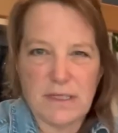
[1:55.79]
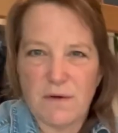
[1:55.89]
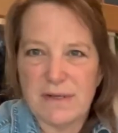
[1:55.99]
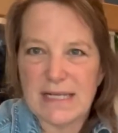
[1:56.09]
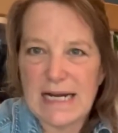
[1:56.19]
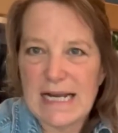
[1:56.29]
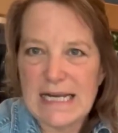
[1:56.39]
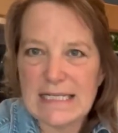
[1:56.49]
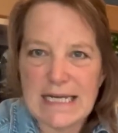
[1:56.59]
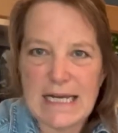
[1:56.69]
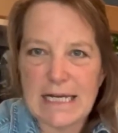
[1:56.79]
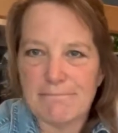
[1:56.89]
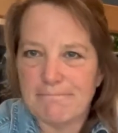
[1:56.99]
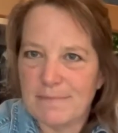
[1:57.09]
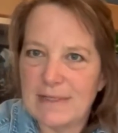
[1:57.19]
So it was an easy
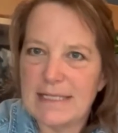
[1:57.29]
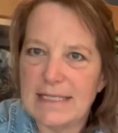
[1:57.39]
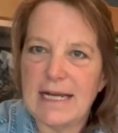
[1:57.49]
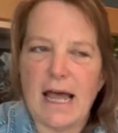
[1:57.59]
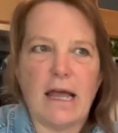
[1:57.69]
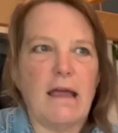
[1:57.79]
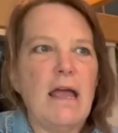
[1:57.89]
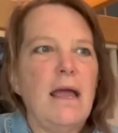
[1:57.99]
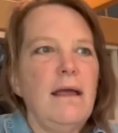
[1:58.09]
stick.